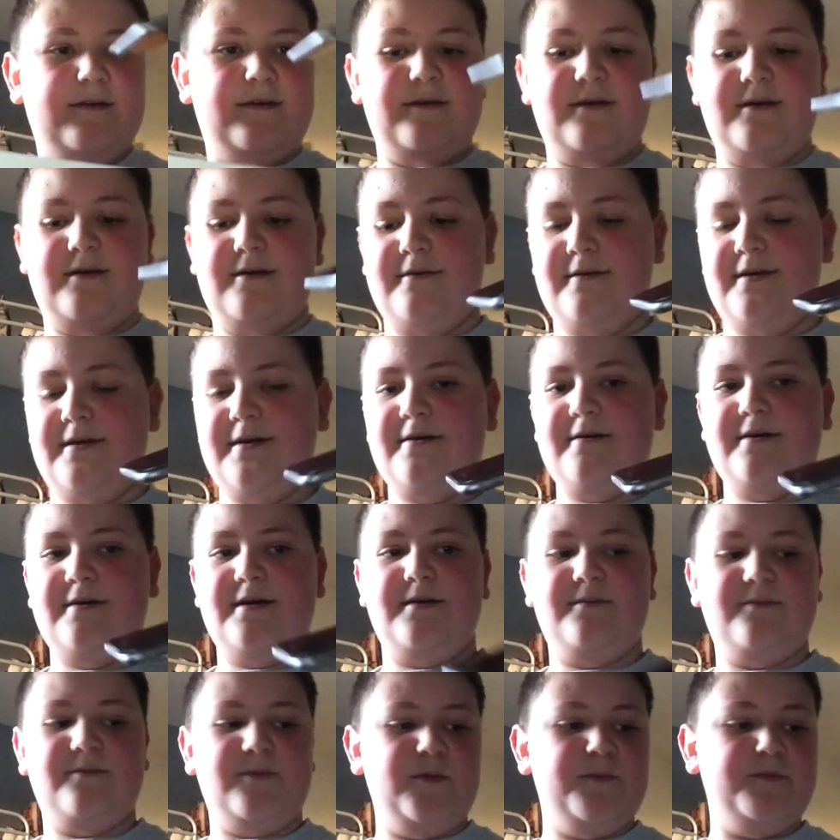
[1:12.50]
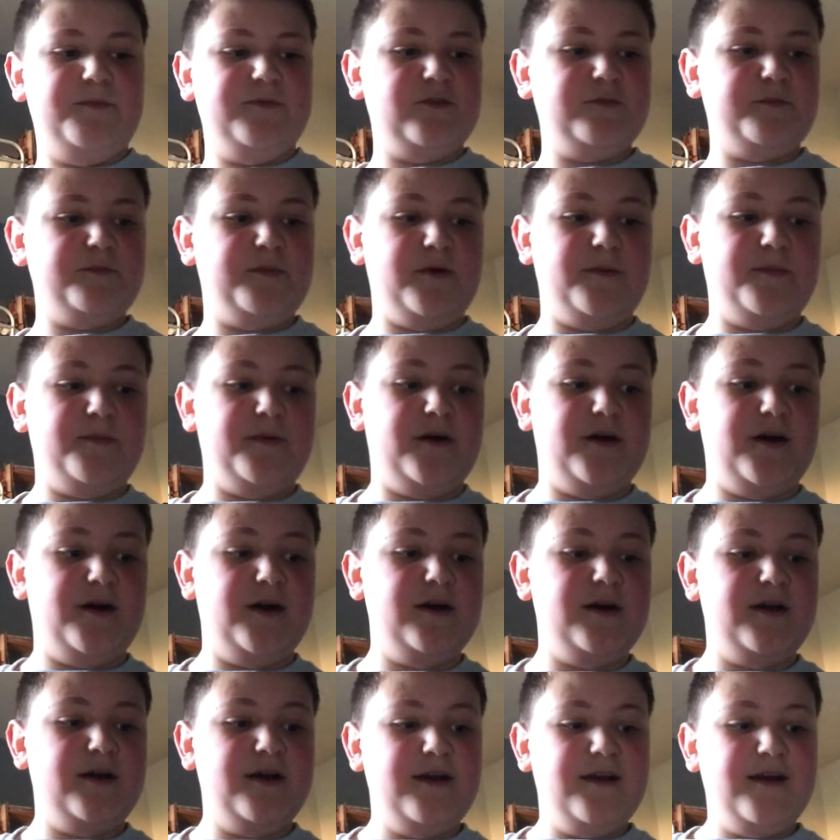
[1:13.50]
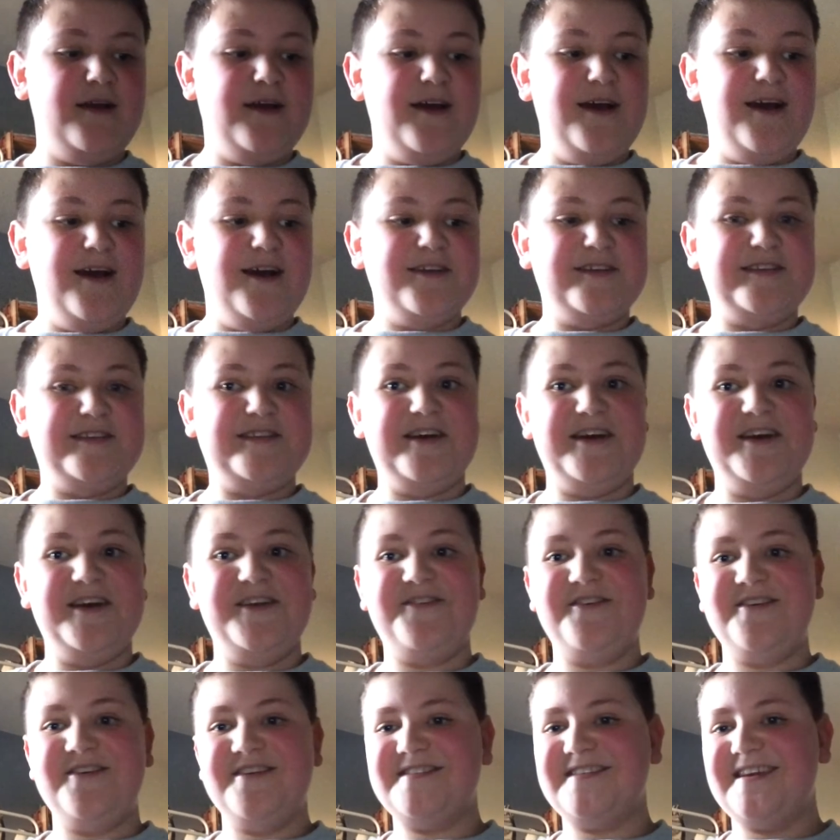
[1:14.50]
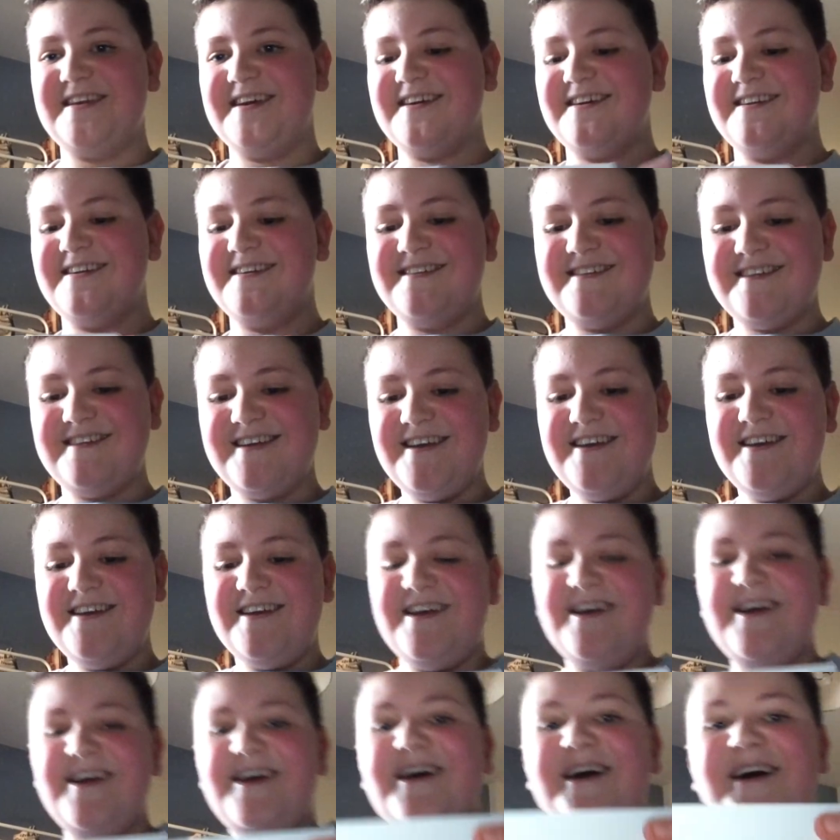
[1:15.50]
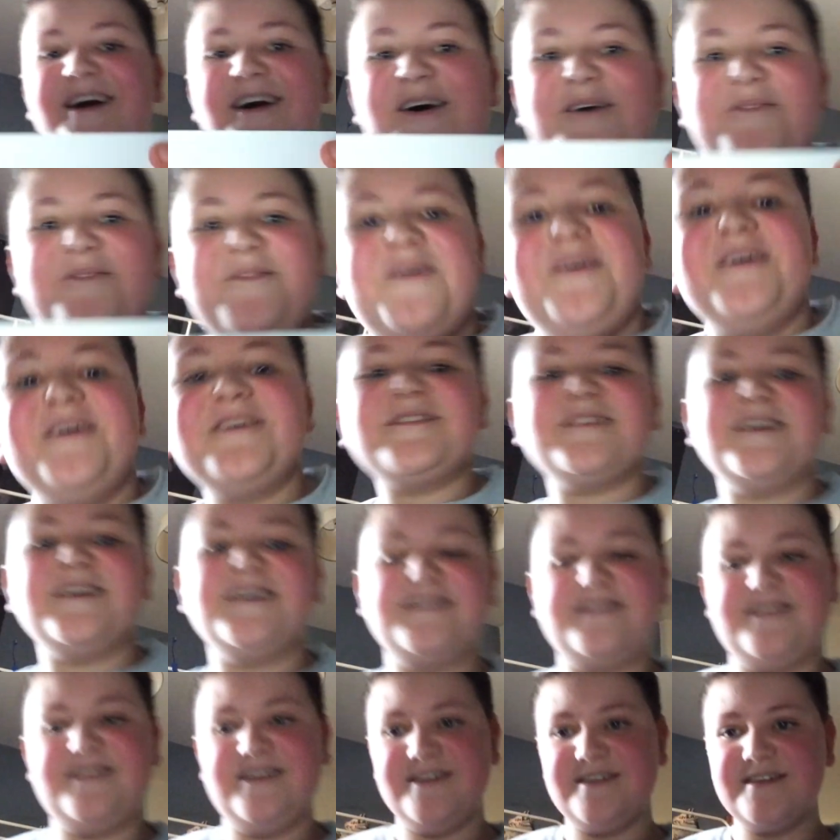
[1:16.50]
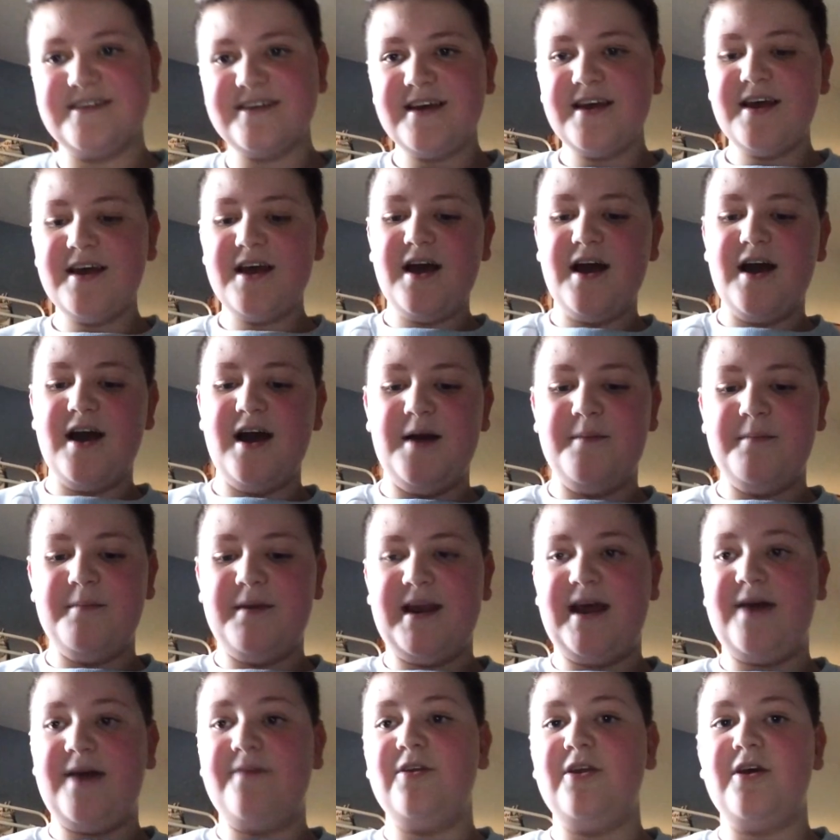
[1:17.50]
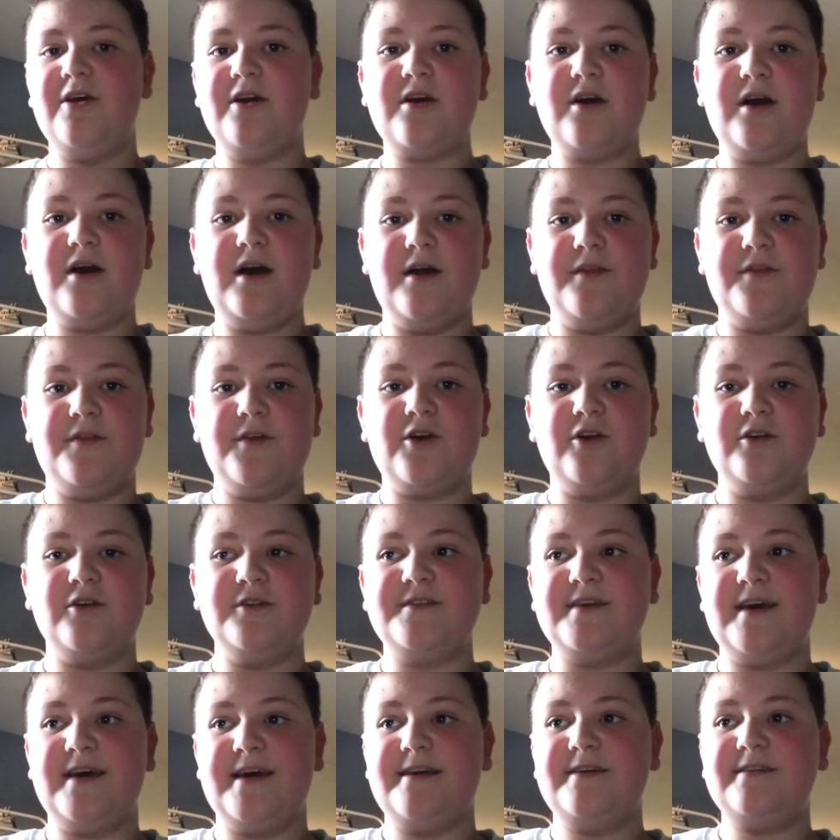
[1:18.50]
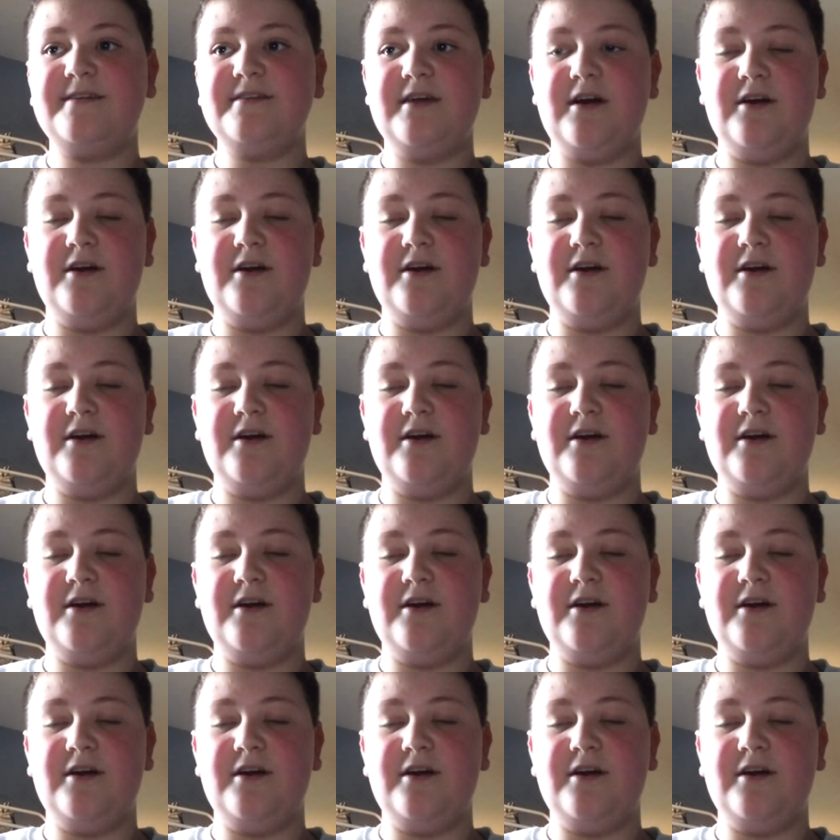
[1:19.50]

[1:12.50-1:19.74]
her out, and we'll just pop her aside for a second. I'm very excited. And have a look at the contents